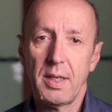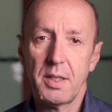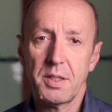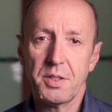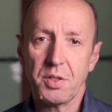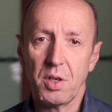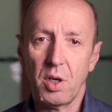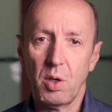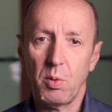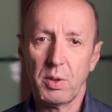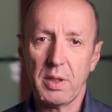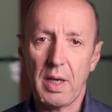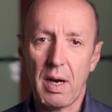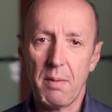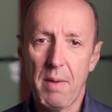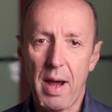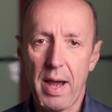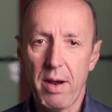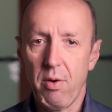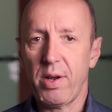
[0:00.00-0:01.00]
So what are
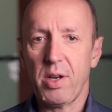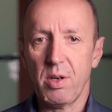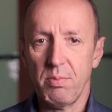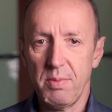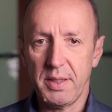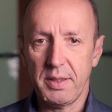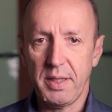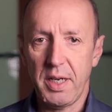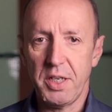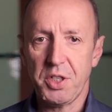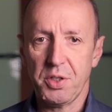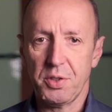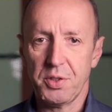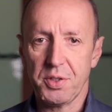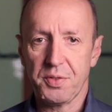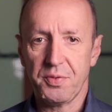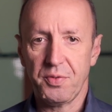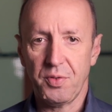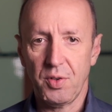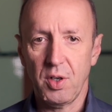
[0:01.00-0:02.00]
my
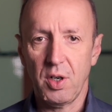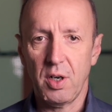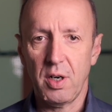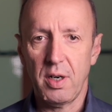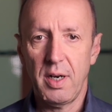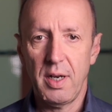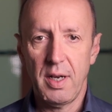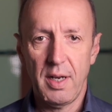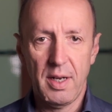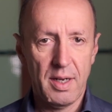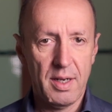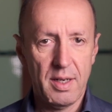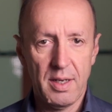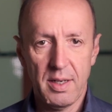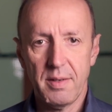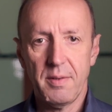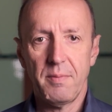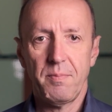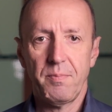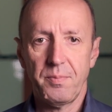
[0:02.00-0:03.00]
recommendations for
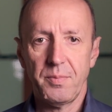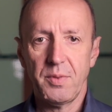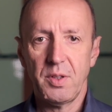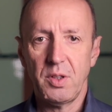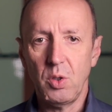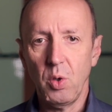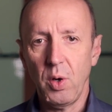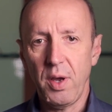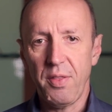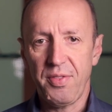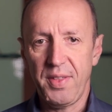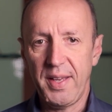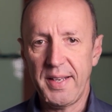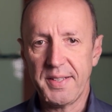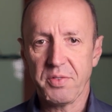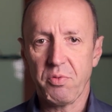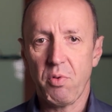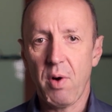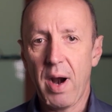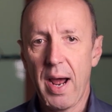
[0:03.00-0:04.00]
doing
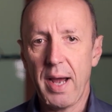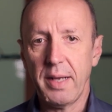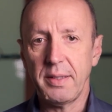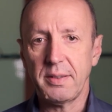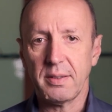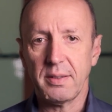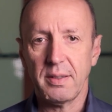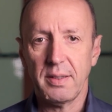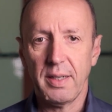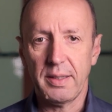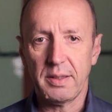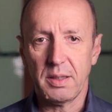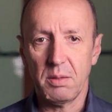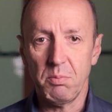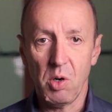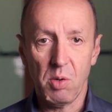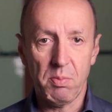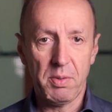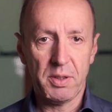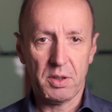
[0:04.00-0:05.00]
things right at the
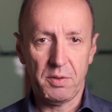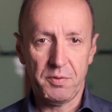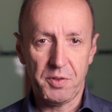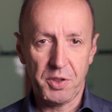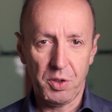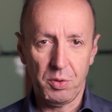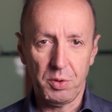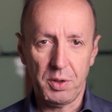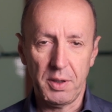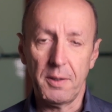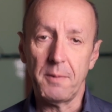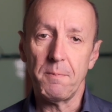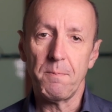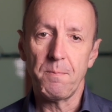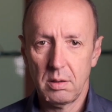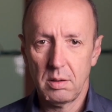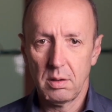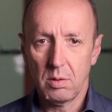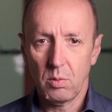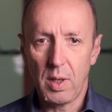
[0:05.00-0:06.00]
moment of shooting?
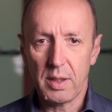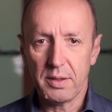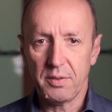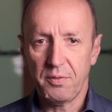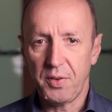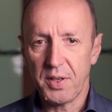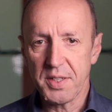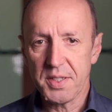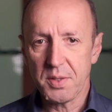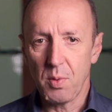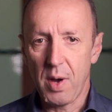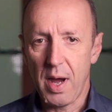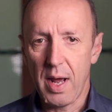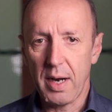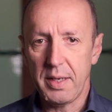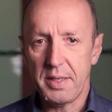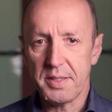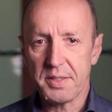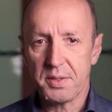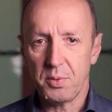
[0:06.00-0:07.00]
Well, the first
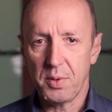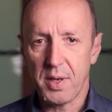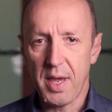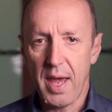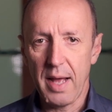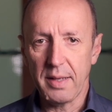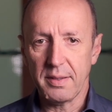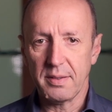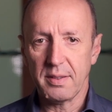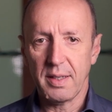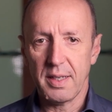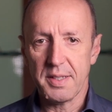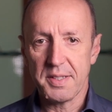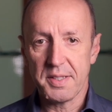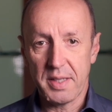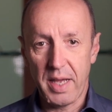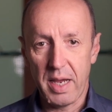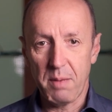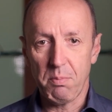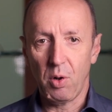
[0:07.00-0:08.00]
one is to get a
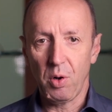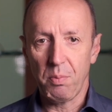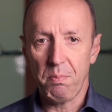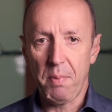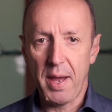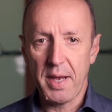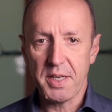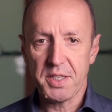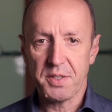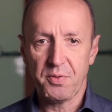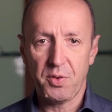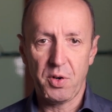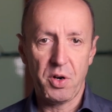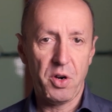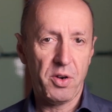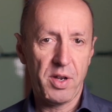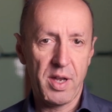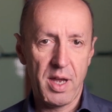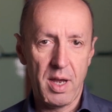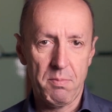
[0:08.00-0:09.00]
stable base for
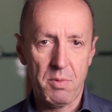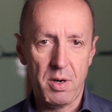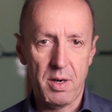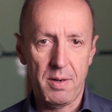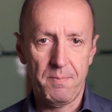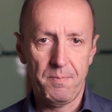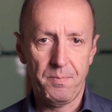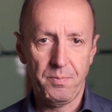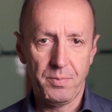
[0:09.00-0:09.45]
your camera.